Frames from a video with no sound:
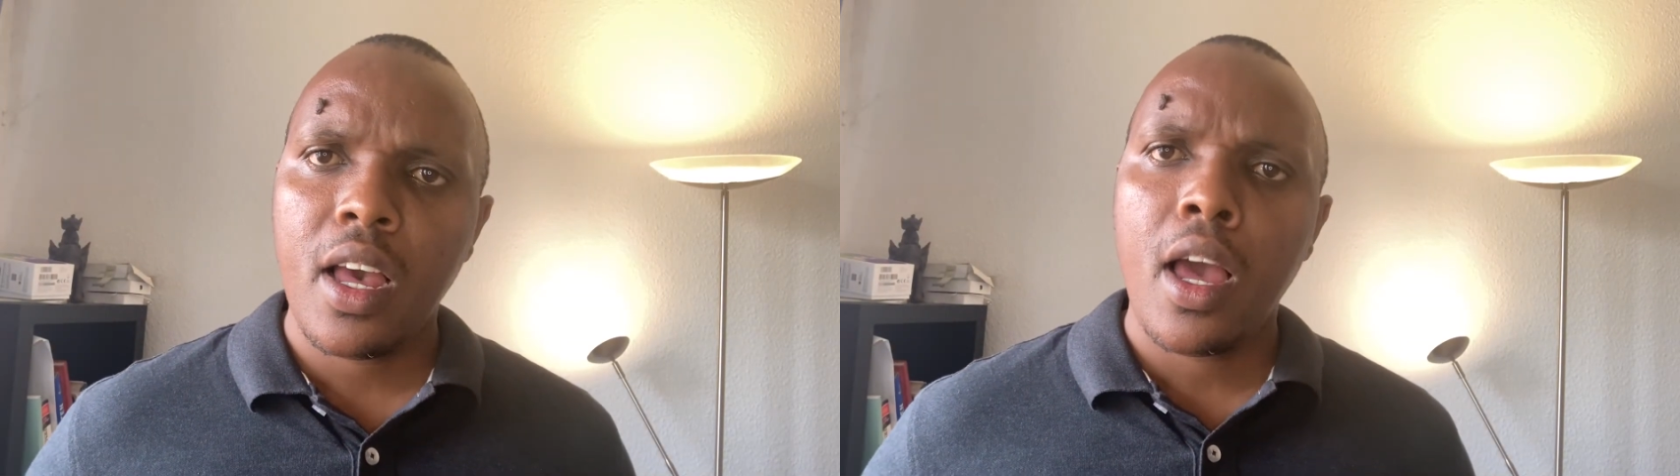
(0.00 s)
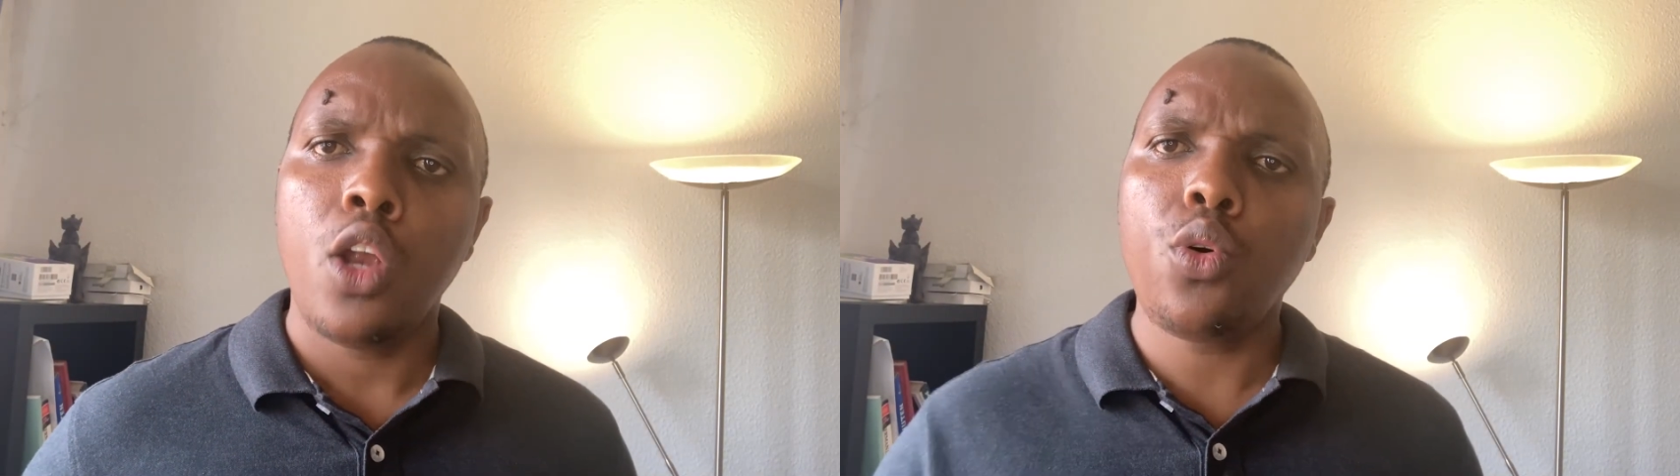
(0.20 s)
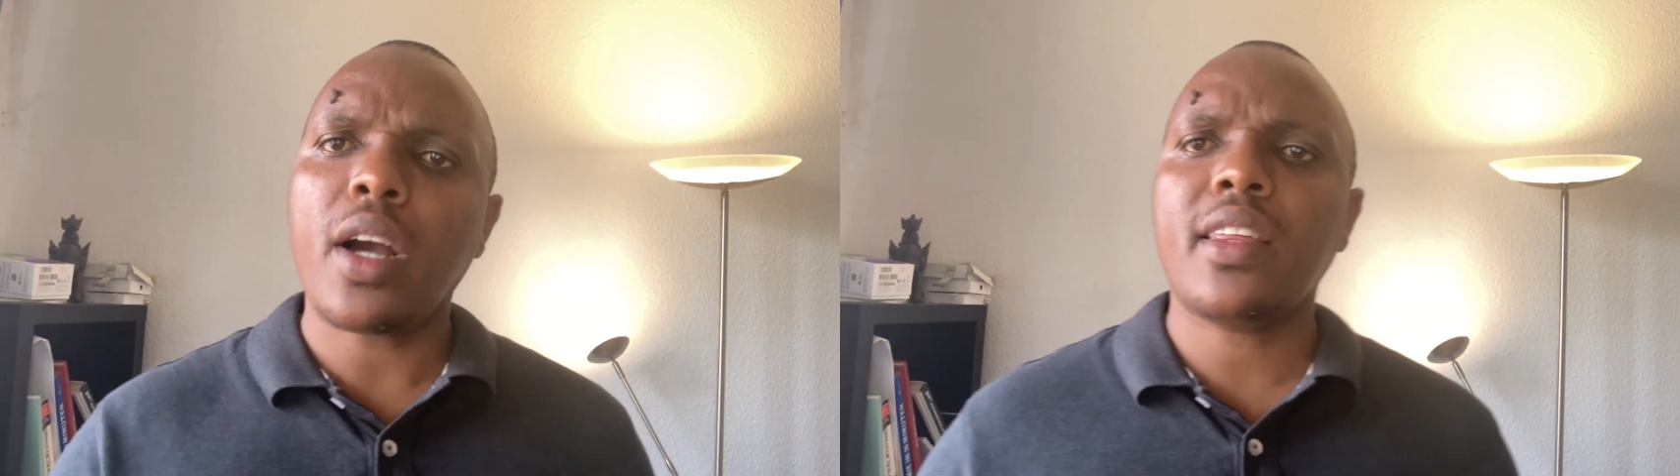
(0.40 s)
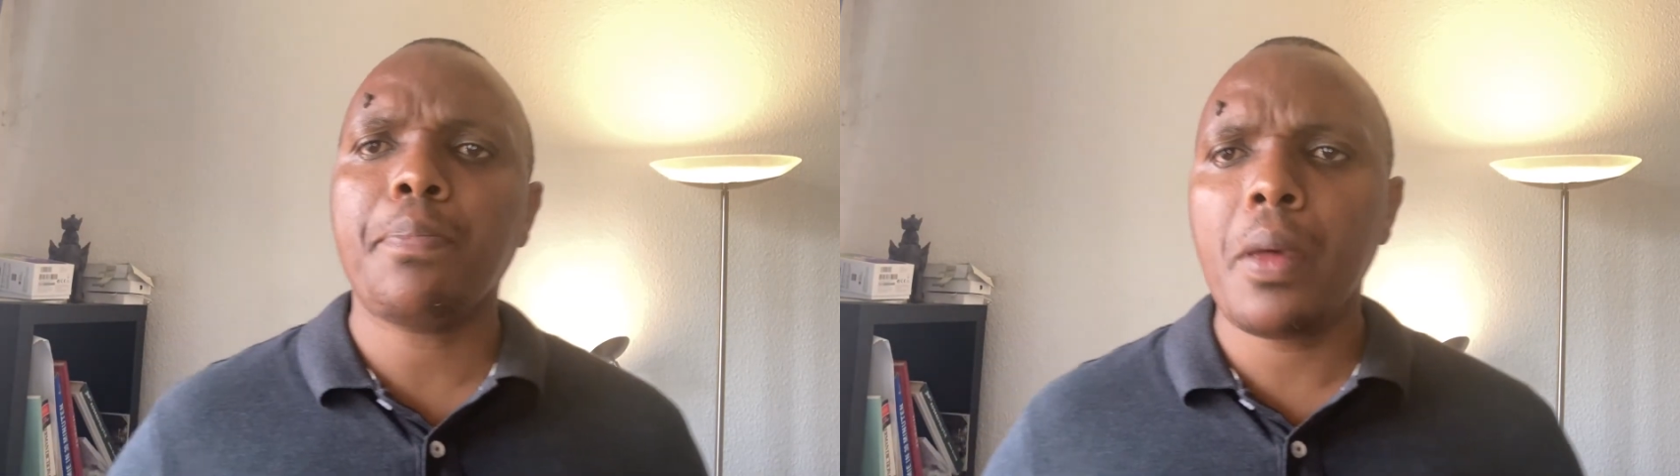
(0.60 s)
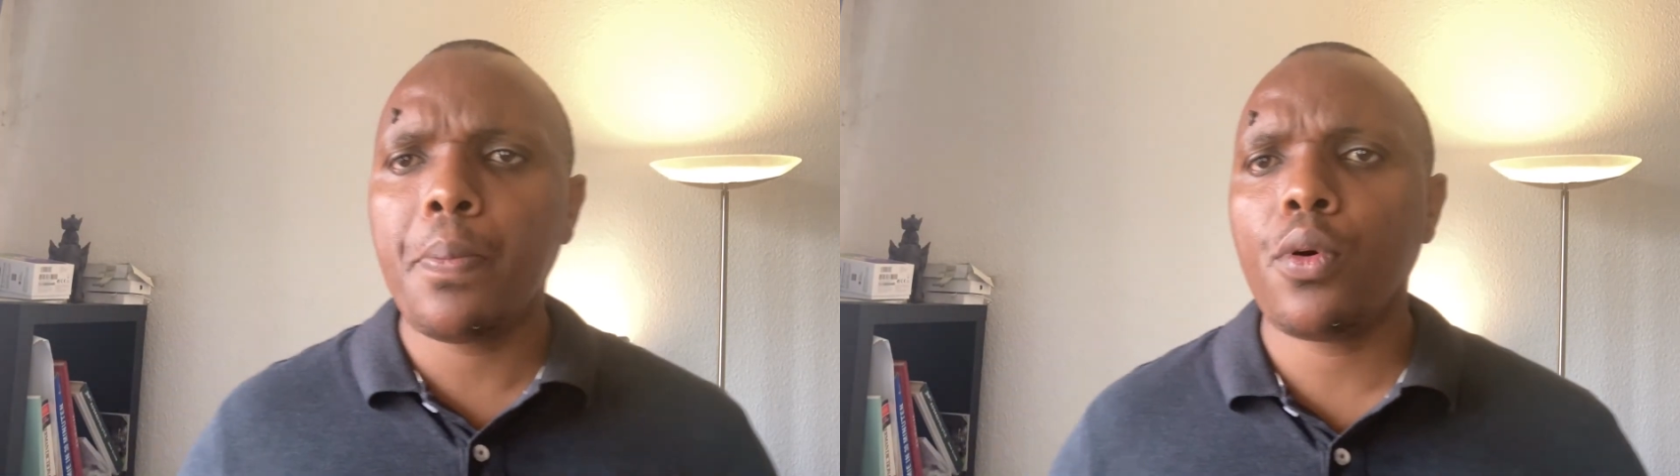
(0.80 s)
Look at the
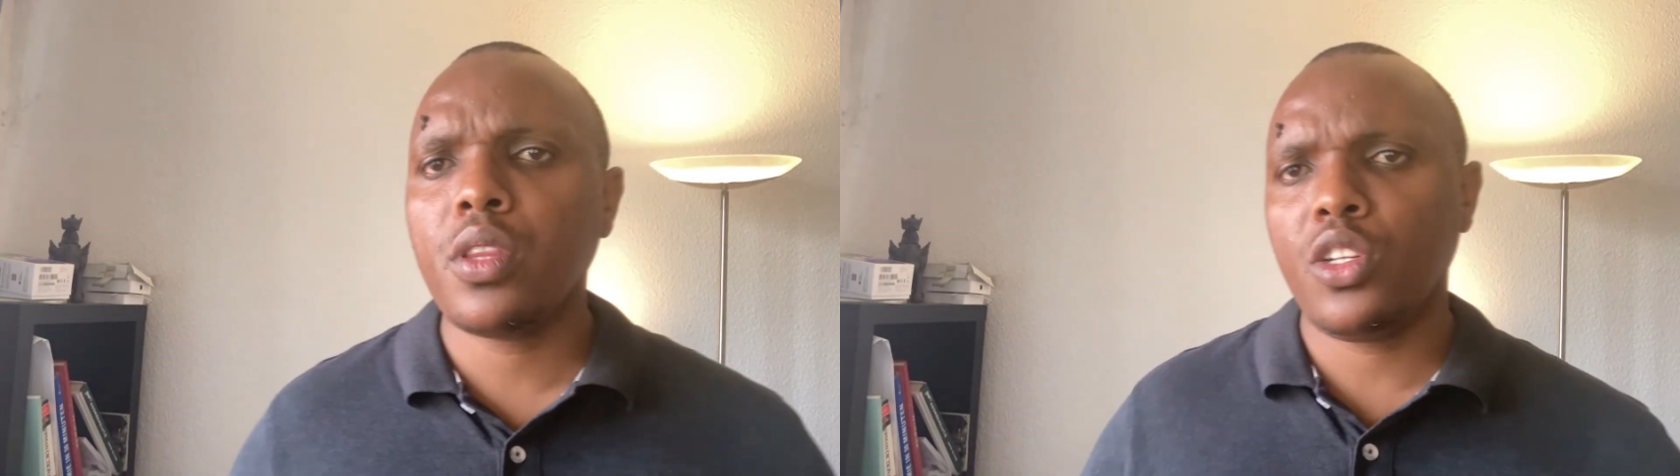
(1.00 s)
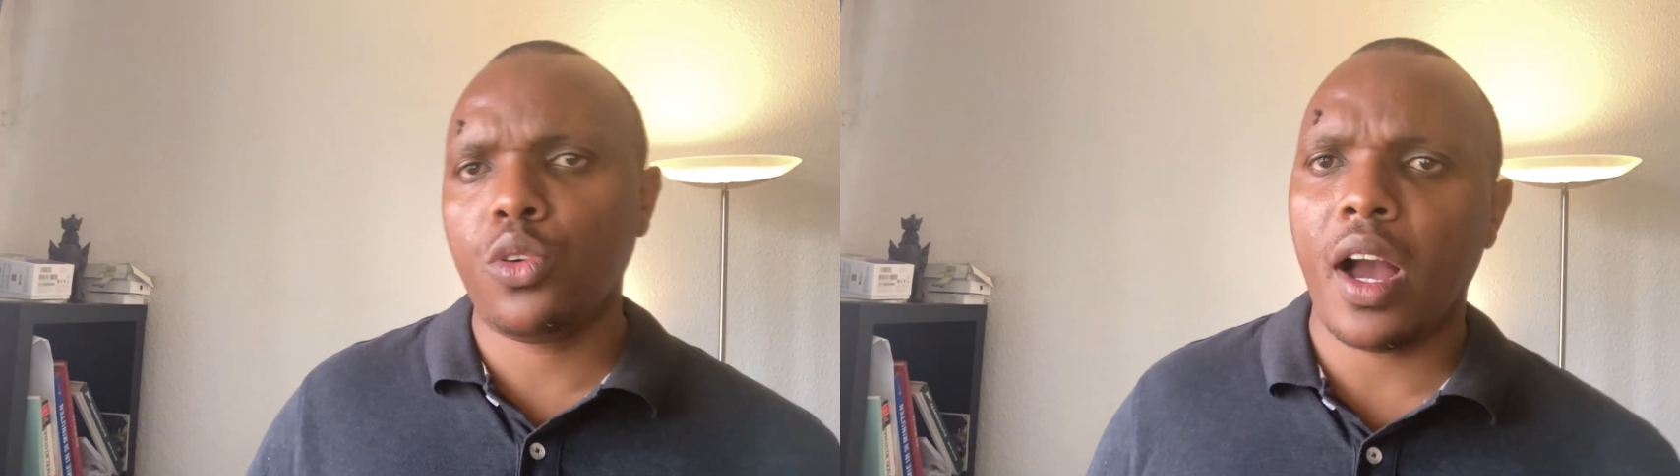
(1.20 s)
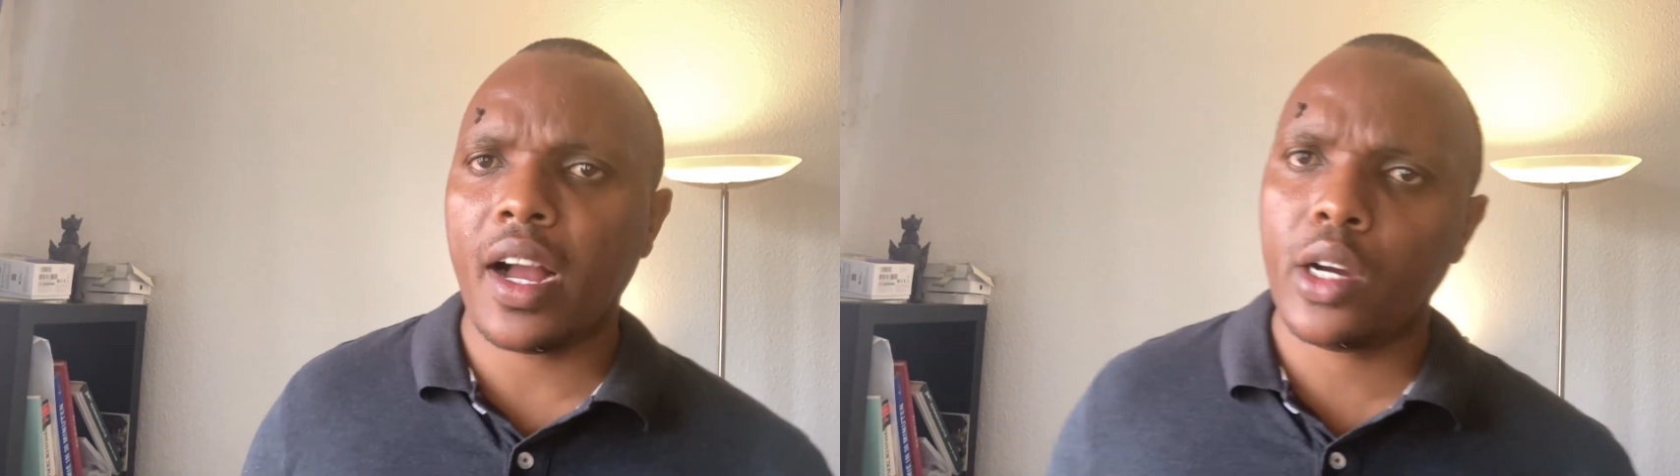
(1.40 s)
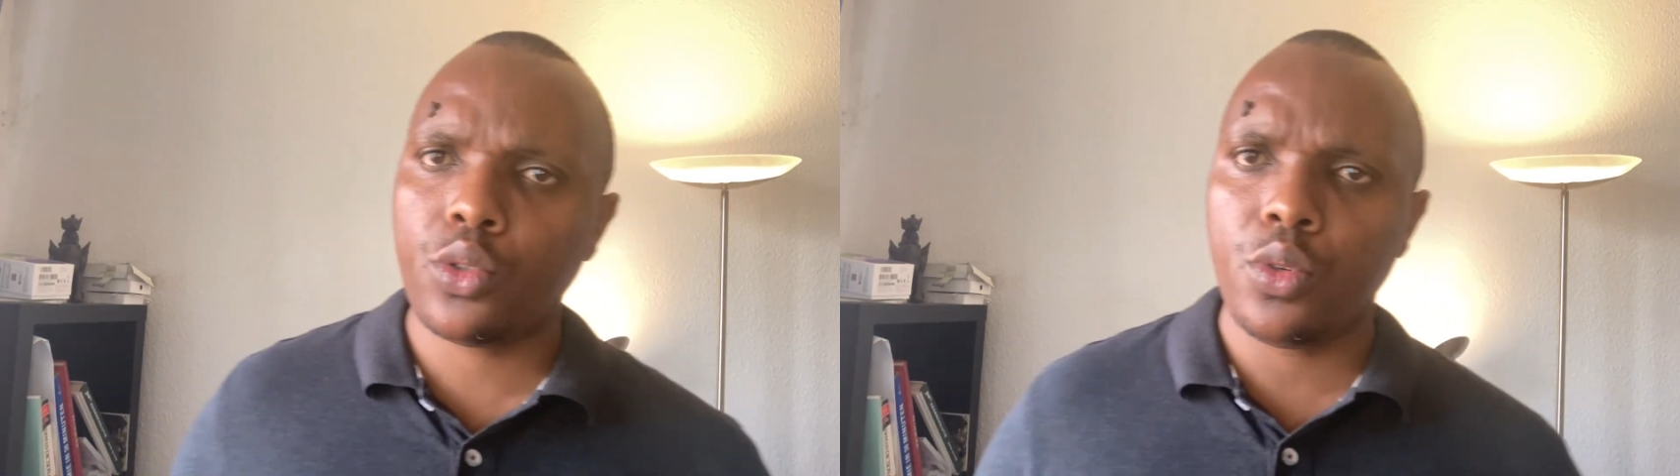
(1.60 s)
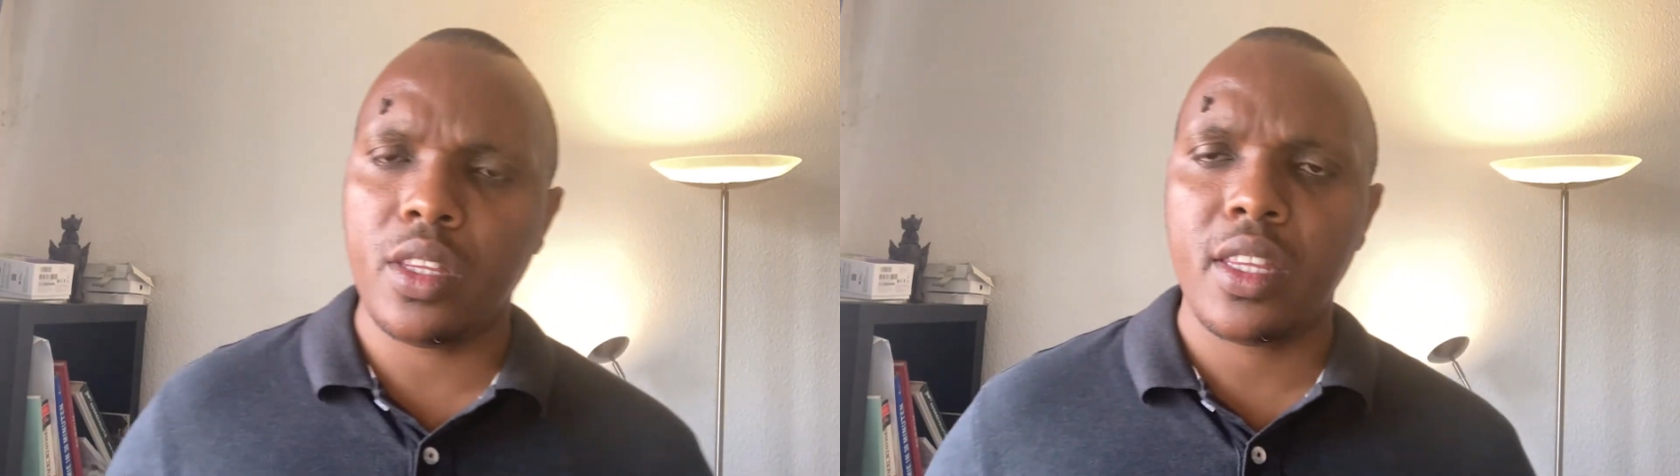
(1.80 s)
people that you hang
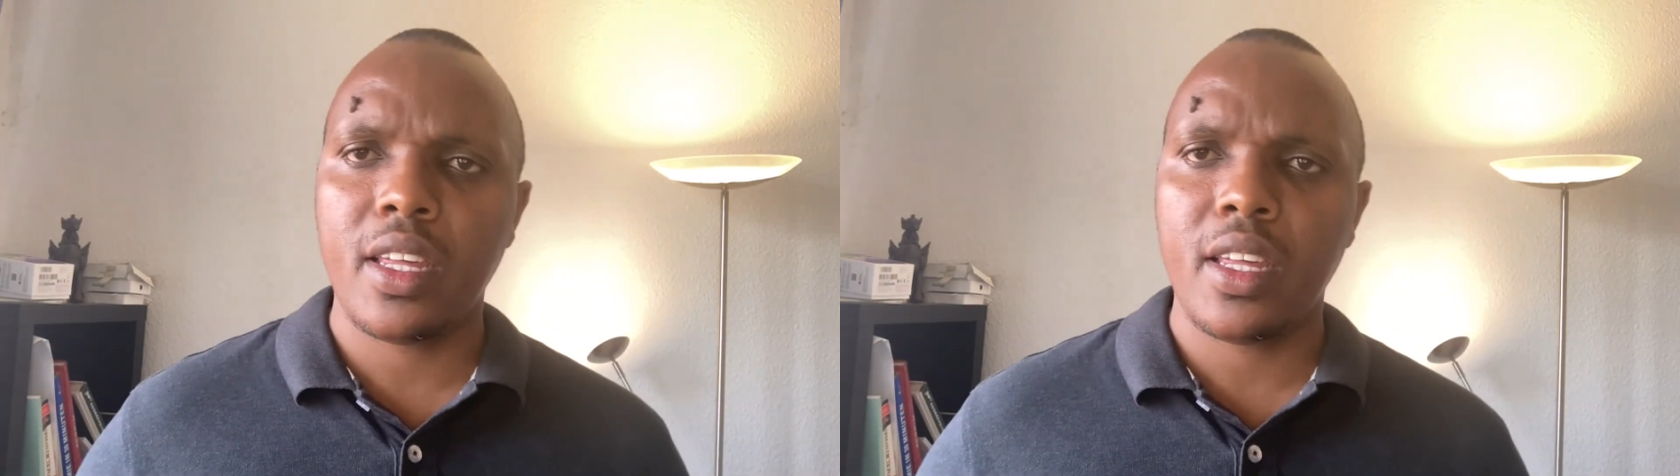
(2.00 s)
out with.